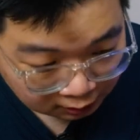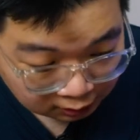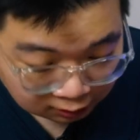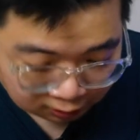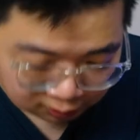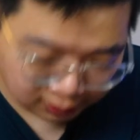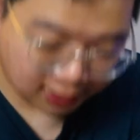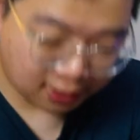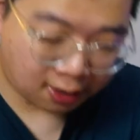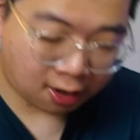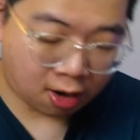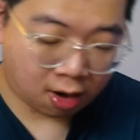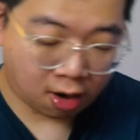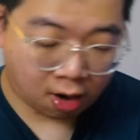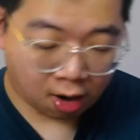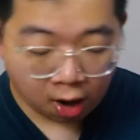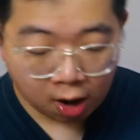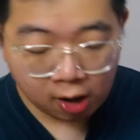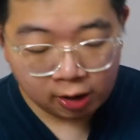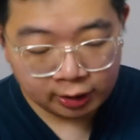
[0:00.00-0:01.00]
that are
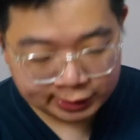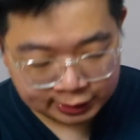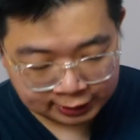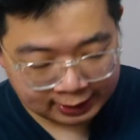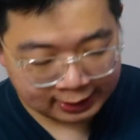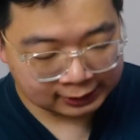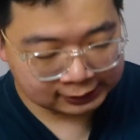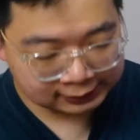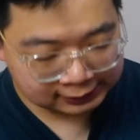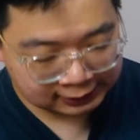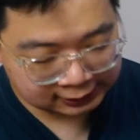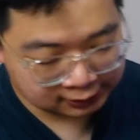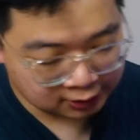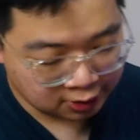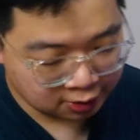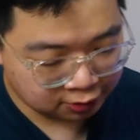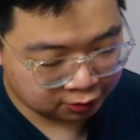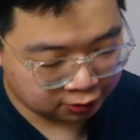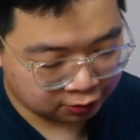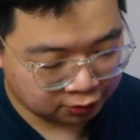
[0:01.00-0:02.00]
hard to access the
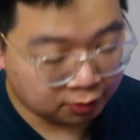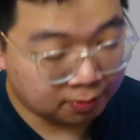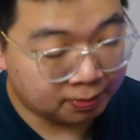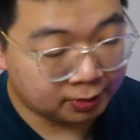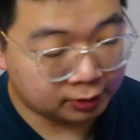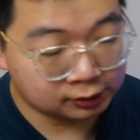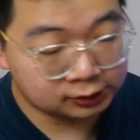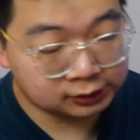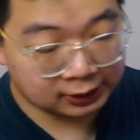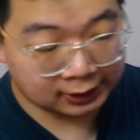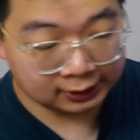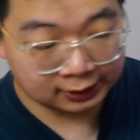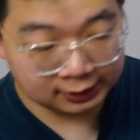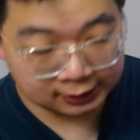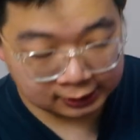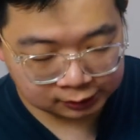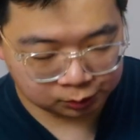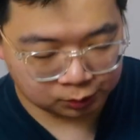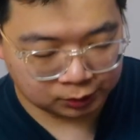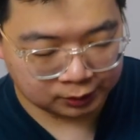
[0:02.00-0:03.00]
internal burrs, like
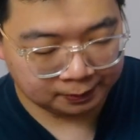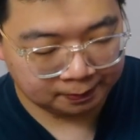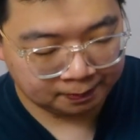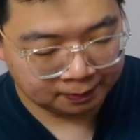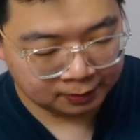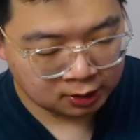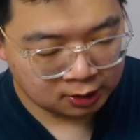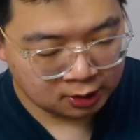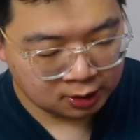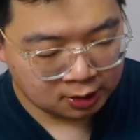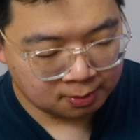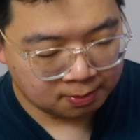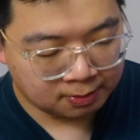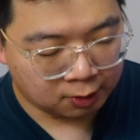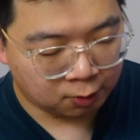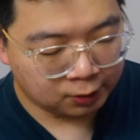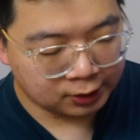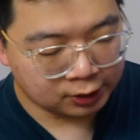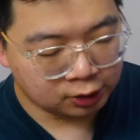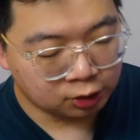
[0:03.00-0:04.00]
this one,
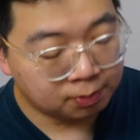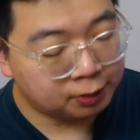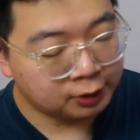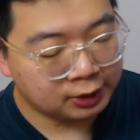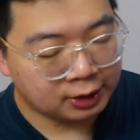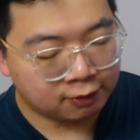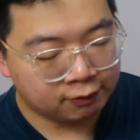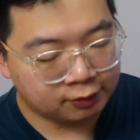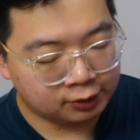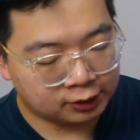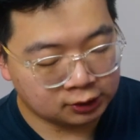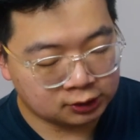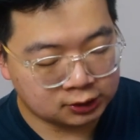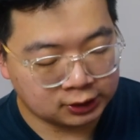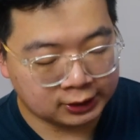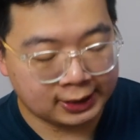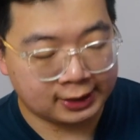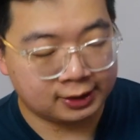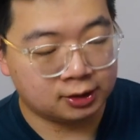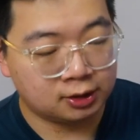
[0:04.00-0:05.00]
but when you put everything
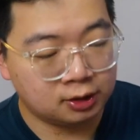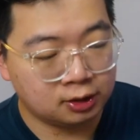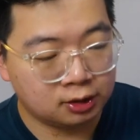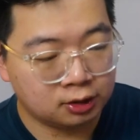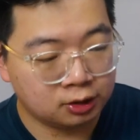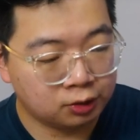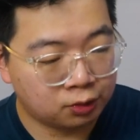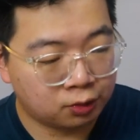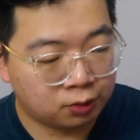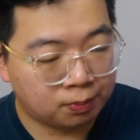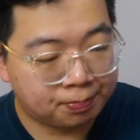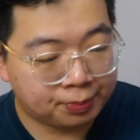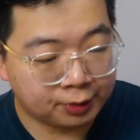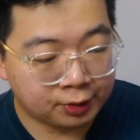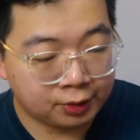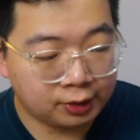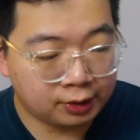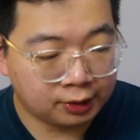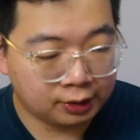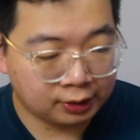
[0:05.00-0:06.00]
together, your
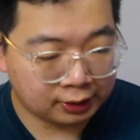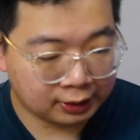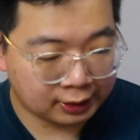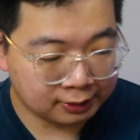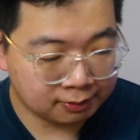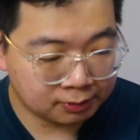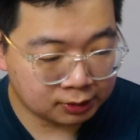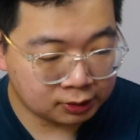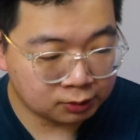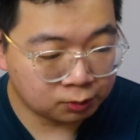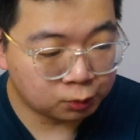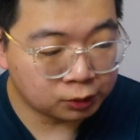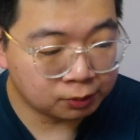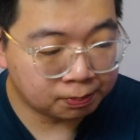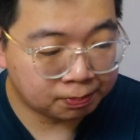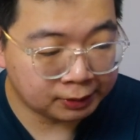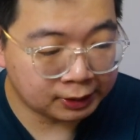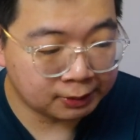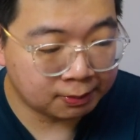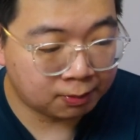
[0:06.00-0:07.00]
burr alignment would
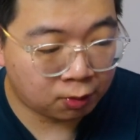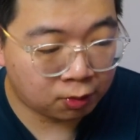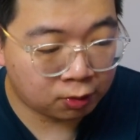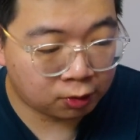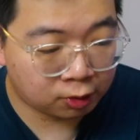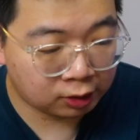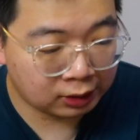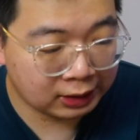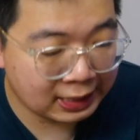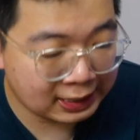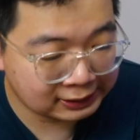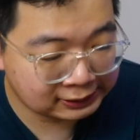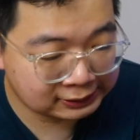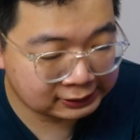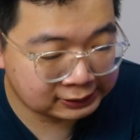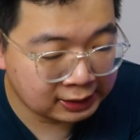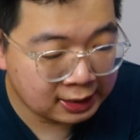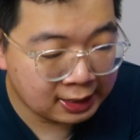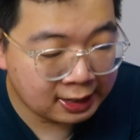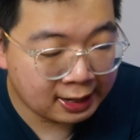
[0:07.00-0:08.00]
be more or
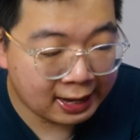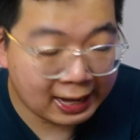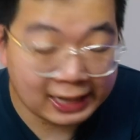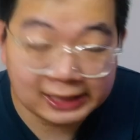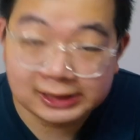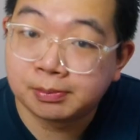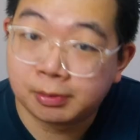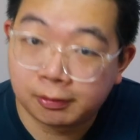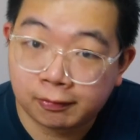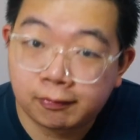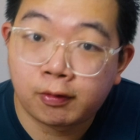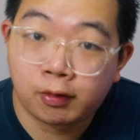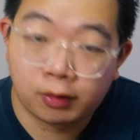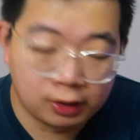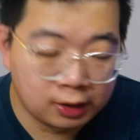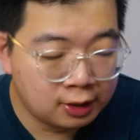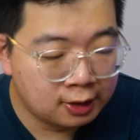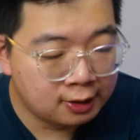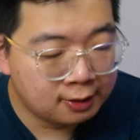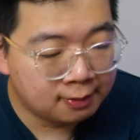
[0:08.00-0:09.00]
less as before,
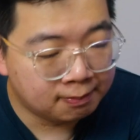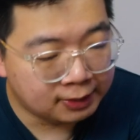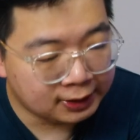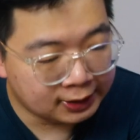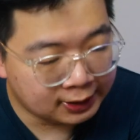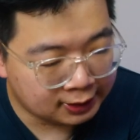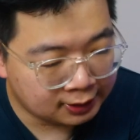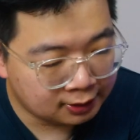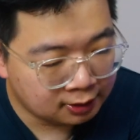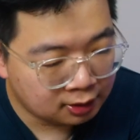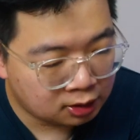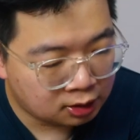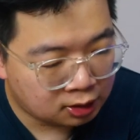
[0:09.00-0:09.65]
meaning